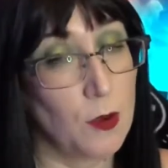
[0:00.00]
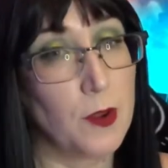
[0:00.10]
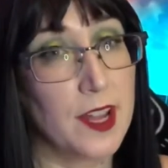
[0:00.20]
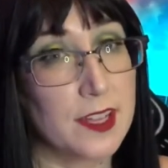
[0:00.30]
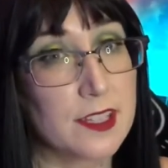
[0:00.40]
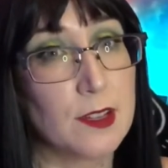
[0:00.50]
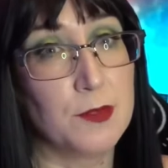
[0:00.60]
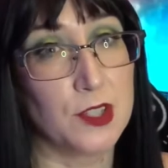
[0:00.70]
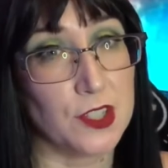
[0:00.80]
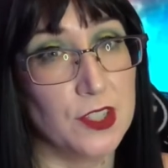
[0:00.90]
when I get
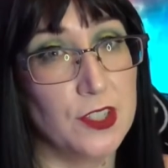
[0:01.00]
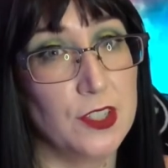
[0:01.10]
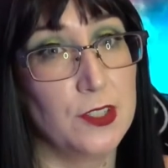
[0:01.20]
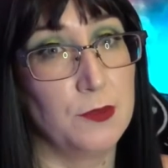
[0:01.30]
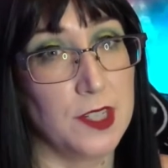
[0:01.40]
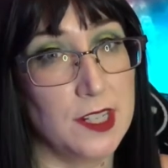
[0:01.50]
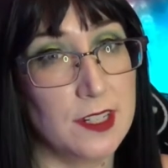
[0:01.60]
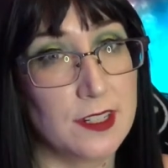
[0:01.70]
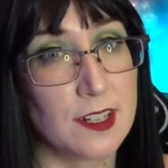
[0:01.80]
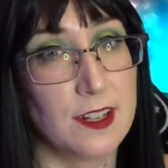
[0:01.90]
some good
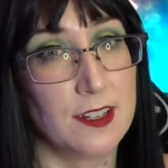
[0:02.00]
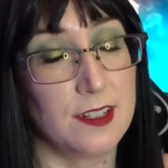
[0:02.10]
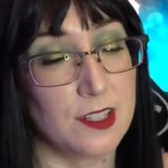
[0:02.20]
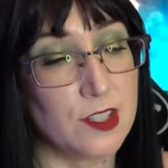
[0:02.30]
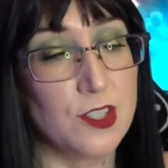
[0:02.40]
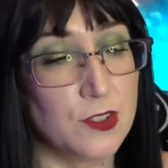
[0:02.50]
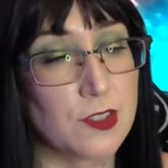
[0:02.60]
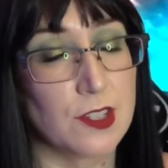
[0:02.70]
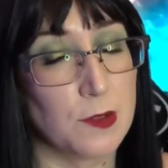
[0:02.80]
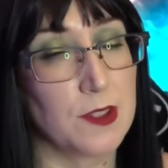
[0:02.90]
reading done, it's
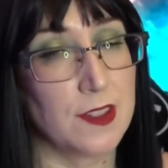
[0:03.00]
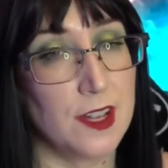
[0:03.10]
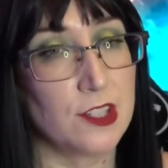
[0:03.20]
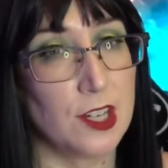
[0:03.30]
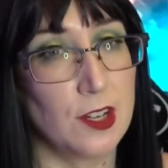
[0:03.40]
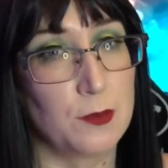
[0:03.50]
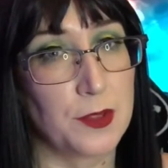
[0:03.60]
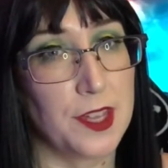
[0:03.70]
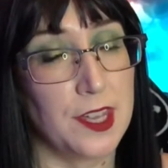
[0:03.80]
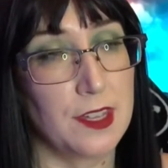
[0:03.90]
usually with that channel
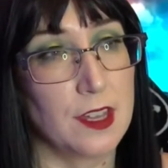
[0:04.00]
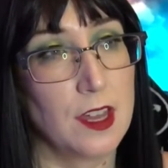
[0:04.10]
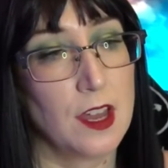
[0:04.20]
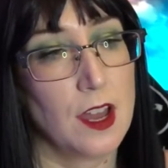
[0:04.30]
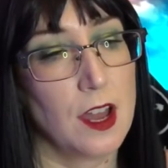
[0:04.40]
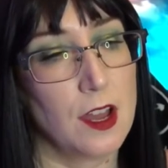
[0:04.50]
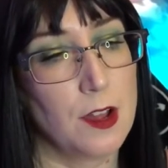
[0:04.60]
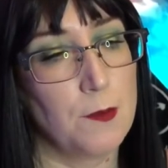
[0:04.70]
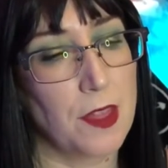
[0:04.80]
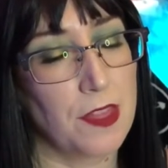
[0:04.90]
playing.
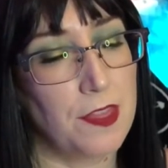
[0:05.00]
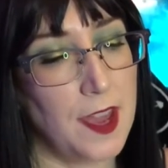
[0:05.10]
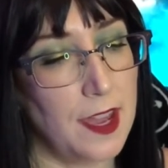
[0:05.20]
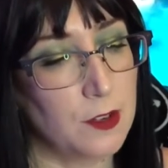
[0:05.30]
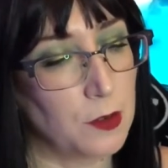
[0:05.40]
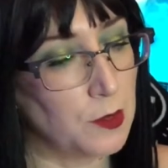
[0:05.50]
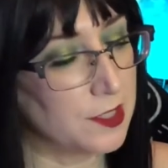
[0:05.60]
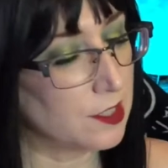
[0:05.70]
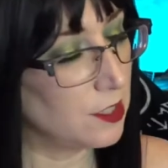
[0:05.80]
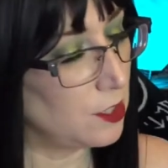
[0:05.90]
That, or
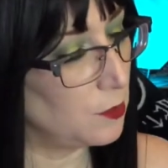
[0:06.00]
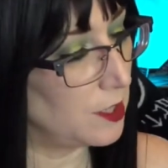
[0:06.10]
what's the new